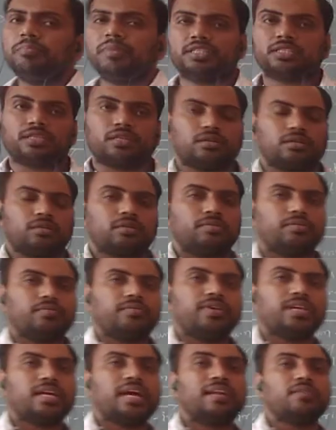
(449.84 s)
measured.
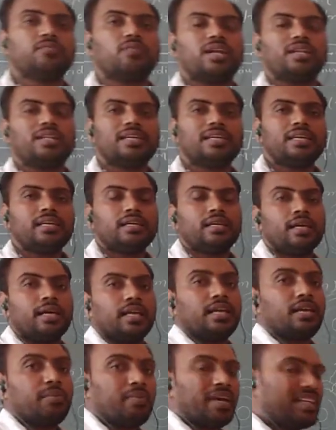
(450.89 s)
We can only
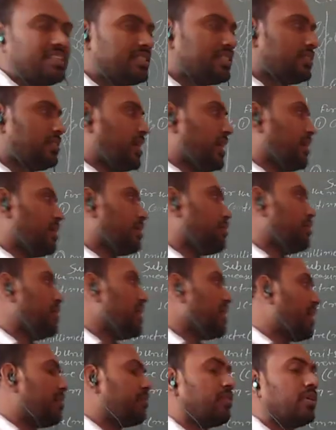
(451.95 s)
imagine that. We
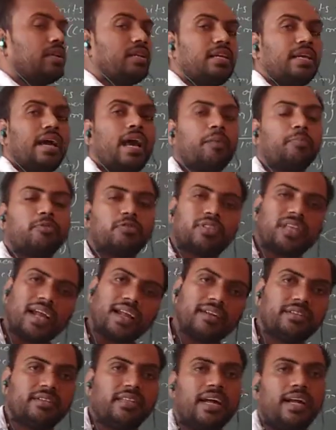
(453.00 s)
can only have
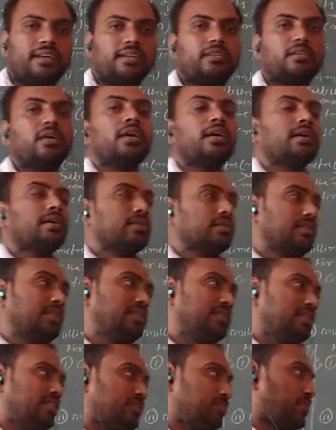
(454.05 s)
typed that
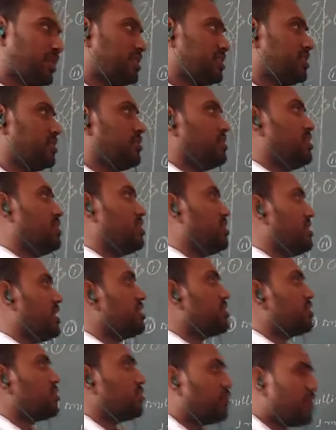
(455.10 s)
this much
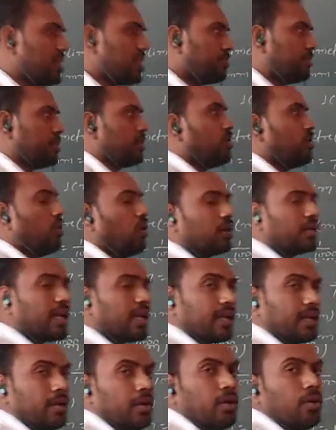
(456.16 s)
distance will be.
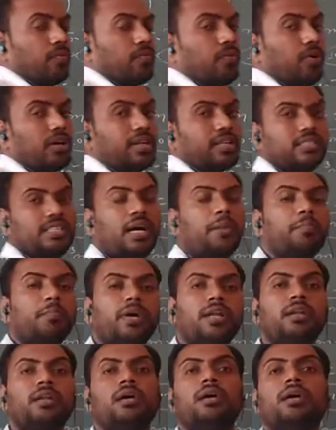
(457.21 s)
Okay. For
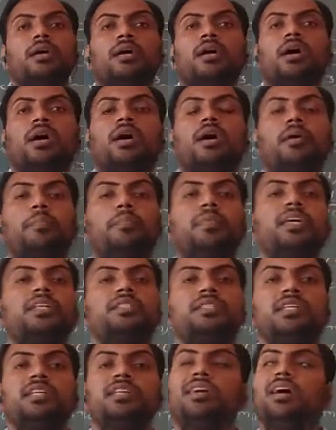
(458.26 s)
example,
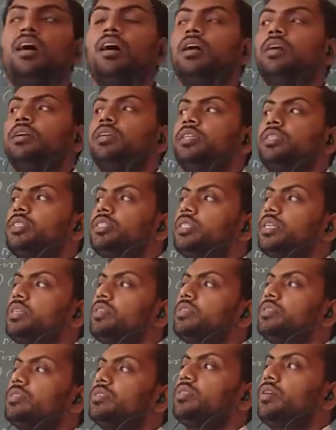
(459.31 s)
measuring a
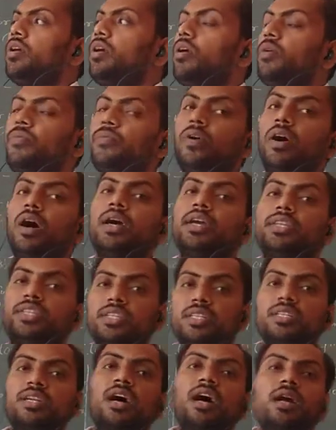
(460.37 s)
distance of a
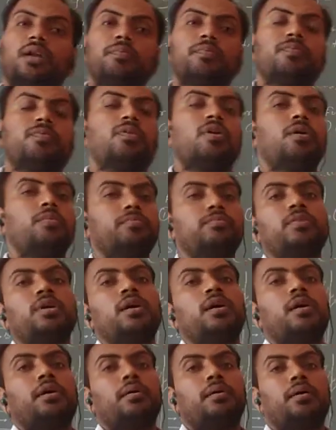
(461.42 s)
star from
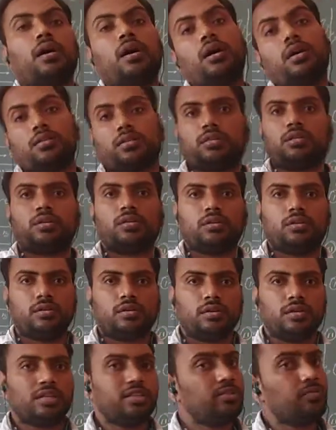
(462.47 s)
Earth.
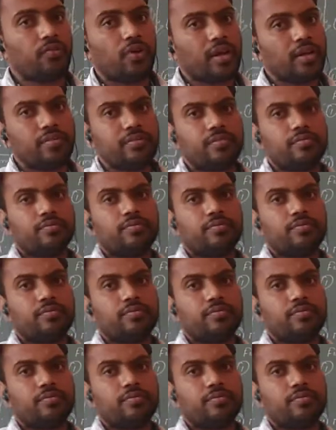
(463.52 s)
It's very